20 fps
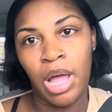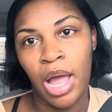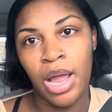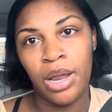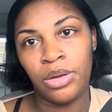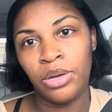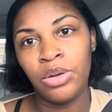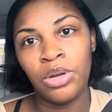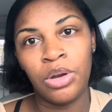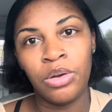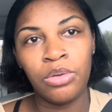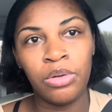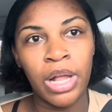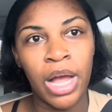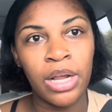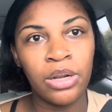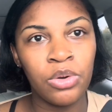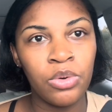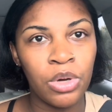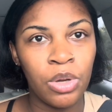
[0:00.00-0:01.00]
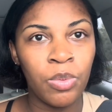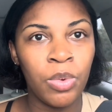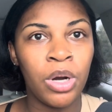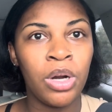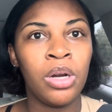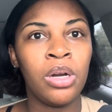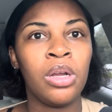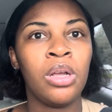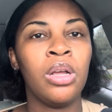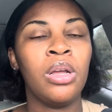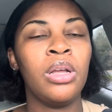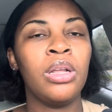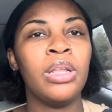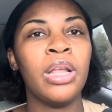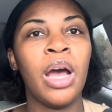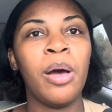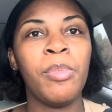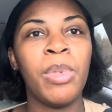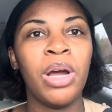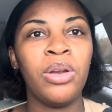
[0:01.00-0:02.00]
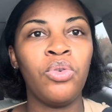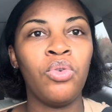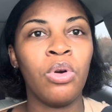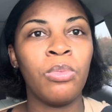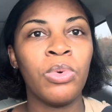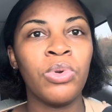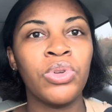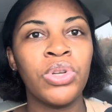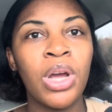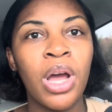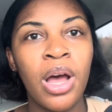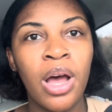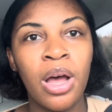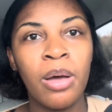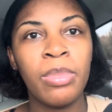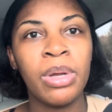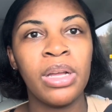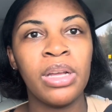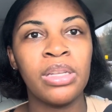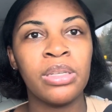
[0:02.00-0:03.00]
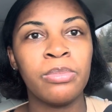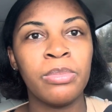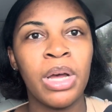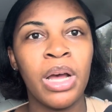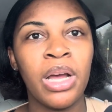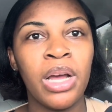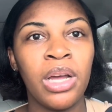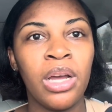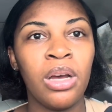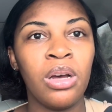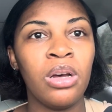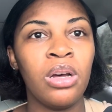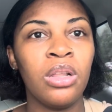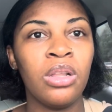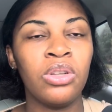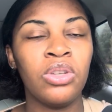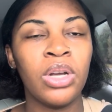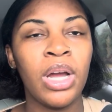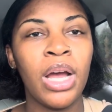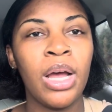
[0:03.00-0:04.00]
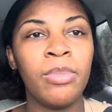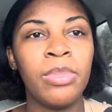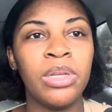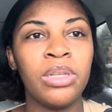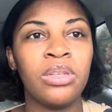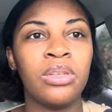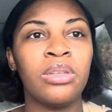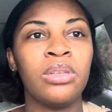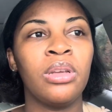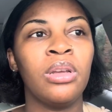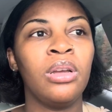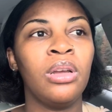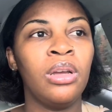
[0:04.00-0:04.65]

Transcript: you know, light duty work, not my normal job, because my other job is